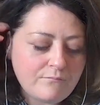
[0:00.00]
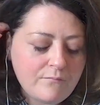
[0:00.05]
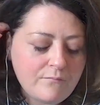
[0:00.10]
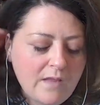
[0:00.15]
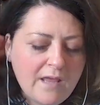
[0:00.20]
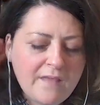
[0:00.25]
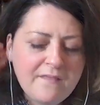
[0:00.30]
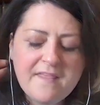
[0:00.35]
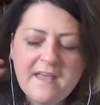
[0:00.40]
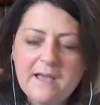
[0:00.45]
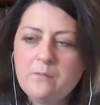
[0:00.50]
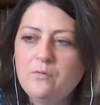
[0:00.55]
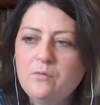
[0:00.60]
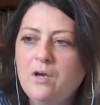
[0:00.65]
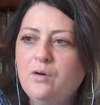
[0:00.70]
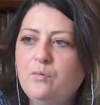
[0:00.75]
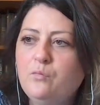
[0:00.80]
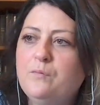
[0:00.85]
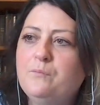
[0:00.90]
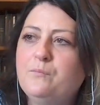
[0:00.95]
And then
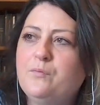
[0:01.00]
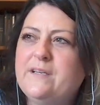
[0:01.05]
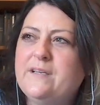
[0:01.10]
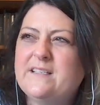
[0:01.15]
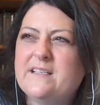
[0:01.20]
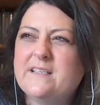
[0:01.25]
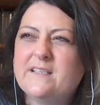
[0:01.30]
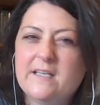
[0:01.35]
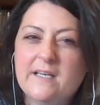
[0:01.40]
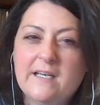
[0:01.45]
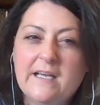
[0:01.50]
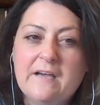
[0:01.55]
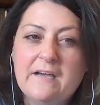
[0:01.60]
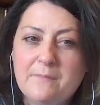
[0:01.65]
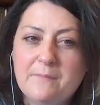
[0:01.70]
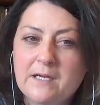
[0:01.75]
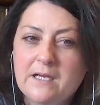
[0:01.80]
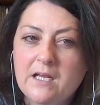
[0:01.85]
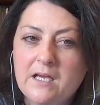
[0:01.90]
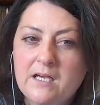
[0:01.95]
at one point he says, can I have
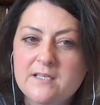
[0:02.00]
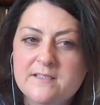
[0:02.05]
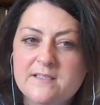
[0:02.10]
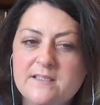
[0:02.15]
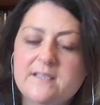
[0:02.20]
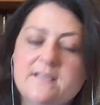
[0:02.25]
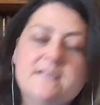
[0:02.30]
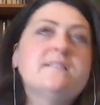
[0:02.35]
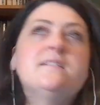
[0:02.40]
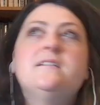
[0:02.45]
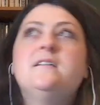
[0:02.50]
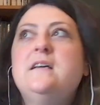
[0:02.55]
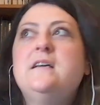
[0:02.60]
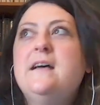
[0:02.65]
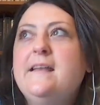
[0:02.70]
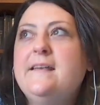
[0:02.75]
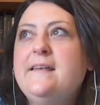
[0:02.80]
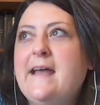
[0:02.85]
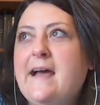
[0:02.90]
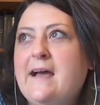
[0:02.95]
my glasses?
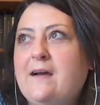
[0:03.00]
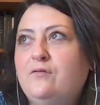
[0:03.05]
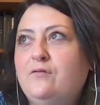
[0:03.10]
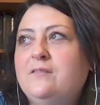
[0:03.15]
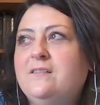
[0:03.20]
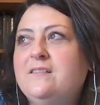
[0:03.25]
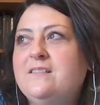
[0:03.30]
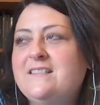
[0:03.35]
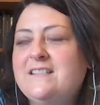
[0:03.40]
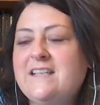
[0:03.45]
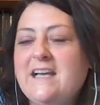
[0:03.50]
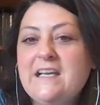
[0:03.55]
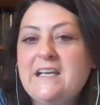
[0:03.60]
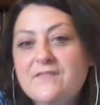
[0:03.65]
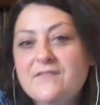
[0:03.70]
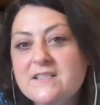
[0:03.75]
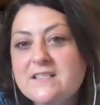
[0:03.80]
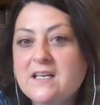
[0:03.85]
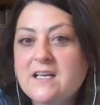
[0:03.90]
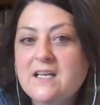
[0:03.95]
Now,
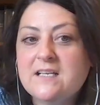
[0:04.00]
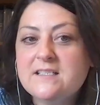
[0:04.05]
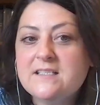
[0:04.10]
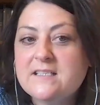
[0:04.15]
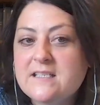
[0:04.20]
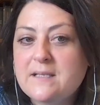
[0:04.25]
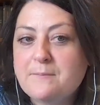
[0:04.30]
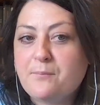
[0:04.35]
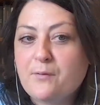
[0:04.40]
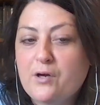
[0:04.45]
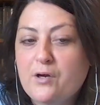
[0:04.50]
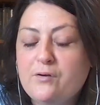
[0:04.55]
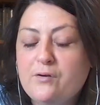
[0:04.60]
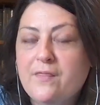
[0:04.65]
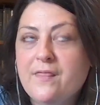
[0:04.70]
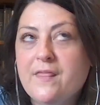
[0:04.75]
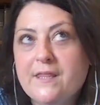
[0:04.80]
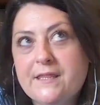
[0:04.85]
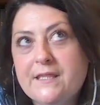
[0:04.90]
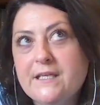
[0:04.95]
David's glasses had
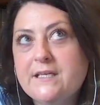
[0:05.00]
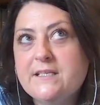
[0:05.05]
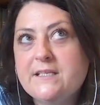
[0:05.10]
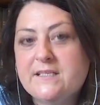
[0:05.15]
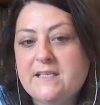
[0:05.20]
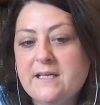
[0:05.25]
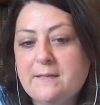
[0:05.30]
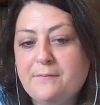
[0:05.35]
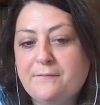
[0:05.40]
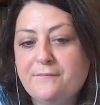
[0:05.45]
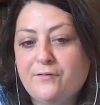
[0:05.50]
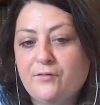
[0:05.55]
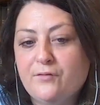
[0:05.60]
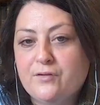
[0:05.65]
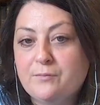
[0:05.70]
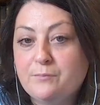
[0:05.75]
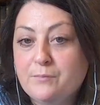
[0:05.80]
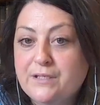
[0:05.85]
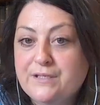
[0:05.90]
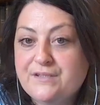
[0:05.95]
broken the Thursday before
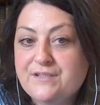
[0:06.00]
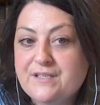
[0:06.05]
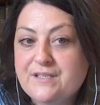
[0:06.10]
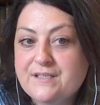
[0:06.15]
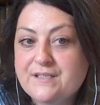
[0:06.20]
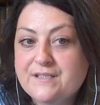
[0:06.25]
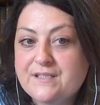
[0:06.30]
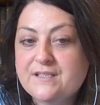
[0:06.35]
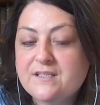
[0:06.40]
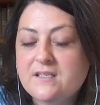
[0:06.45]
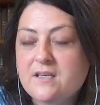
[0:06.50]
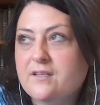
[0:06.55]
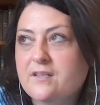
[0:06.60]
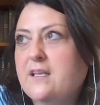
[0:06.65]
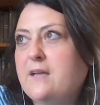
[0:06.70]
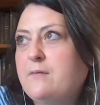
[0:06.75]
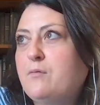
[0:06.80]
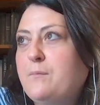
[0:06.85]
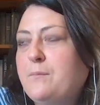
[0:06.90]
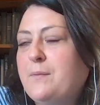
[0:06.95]
the murders.
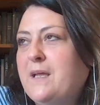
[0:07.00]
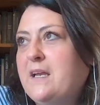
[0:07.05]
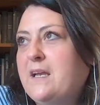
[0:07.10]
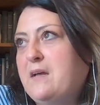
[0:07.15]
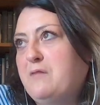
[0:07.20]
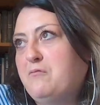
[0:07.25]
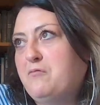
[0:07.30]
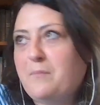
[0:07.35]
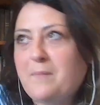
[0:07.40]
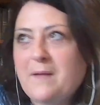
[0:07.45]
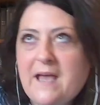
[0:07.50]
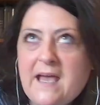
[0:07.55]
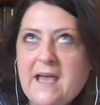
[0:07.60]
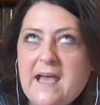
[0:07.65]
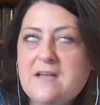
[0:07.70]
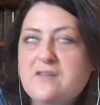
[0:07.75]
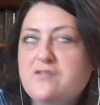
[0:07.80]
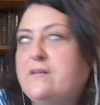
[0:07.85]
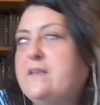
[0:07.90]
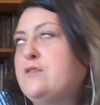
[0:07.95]
They were being like
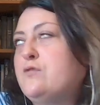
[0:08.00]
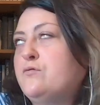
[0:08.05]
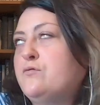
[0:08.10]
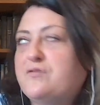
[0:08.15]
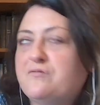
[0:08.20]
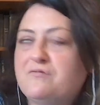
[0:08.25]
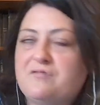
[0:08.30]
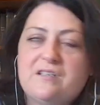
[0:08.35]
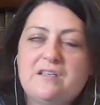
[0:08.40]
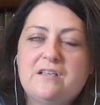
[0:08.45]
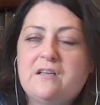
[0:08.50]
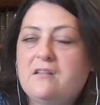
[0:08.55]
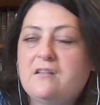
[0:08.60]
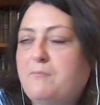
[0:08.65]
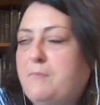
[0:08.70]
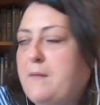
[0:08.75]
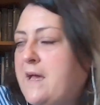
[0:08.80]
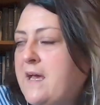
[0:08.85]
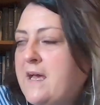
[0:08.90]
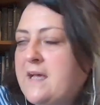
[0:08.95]
repaired, or he'd ordered another
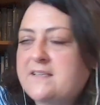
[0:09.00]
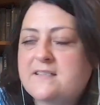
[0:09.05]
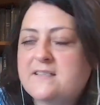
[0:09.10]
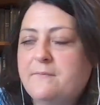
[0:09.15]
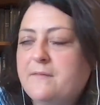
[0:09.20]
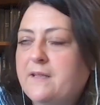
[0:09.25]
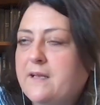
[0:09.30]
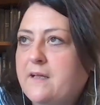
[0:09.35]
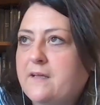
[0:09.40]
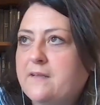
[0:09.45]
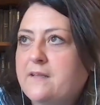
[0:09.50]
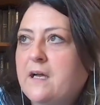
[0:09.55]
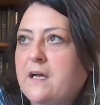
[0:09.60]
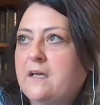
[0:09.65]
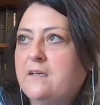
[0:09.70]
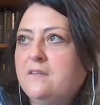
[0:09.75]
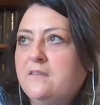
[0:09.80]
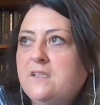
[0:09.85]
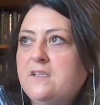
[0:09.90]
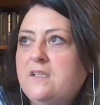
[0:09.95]
pair, something like
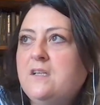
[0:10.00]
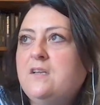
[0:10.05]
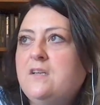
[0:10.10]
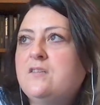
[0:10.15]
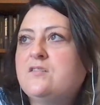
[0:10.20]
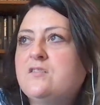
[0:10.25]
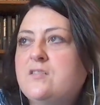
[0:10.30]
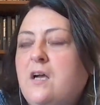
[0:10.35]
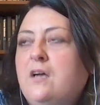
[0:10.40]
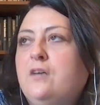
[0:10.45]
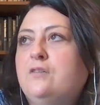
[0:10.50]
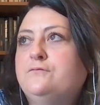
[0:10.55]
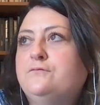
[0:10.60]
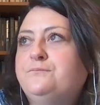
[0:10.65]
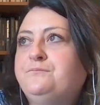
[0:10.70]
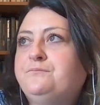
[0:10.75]
that. So